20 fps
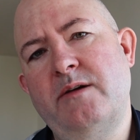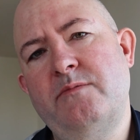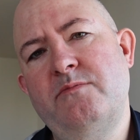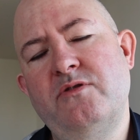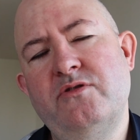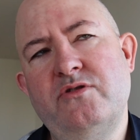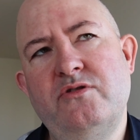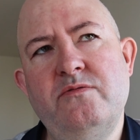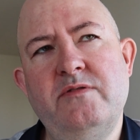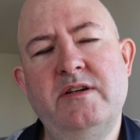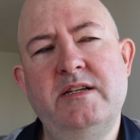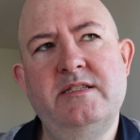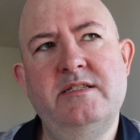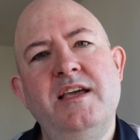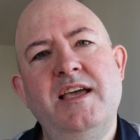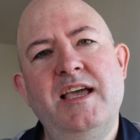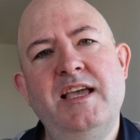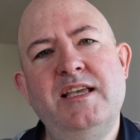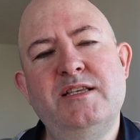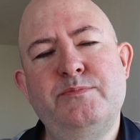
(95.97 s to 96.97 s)
I'm not sure it
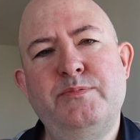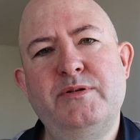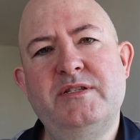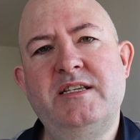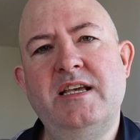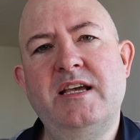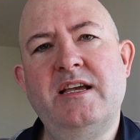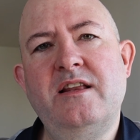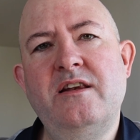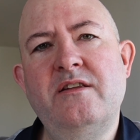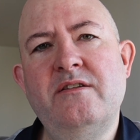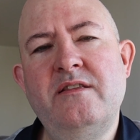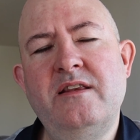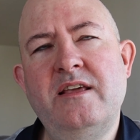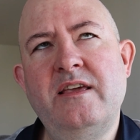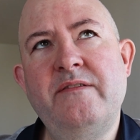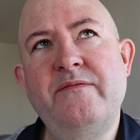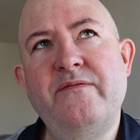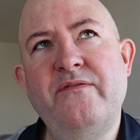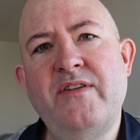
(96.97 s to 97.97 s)
is
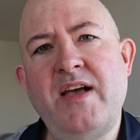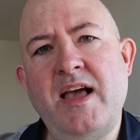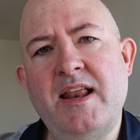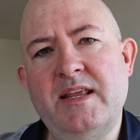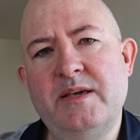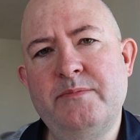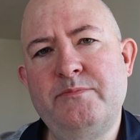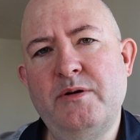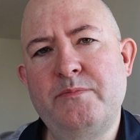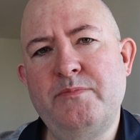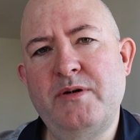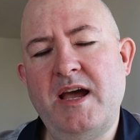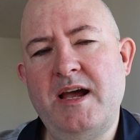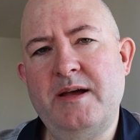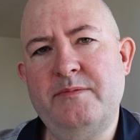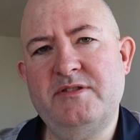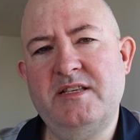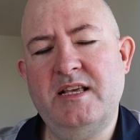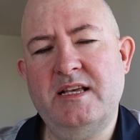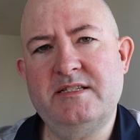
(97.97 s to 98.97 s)
particularly valid, but
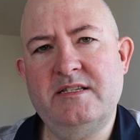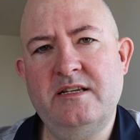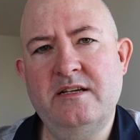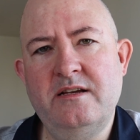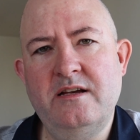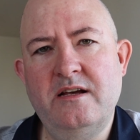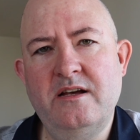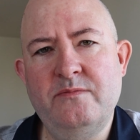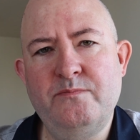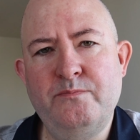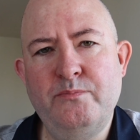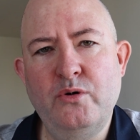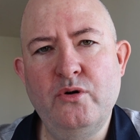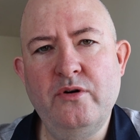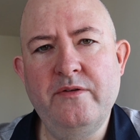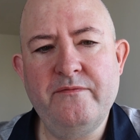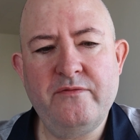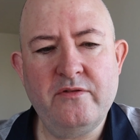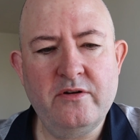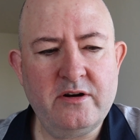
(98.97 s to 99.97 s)
perhaps that's a
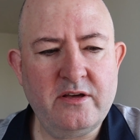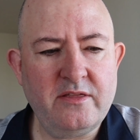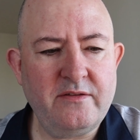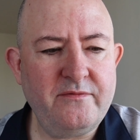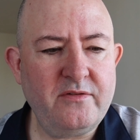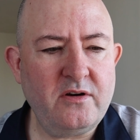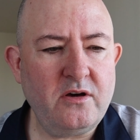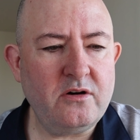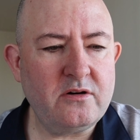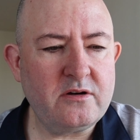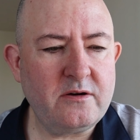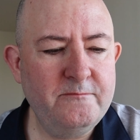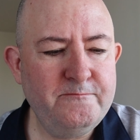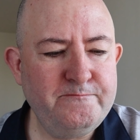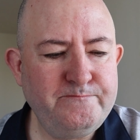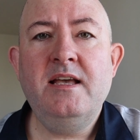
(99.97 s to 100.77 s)
point for another vlog.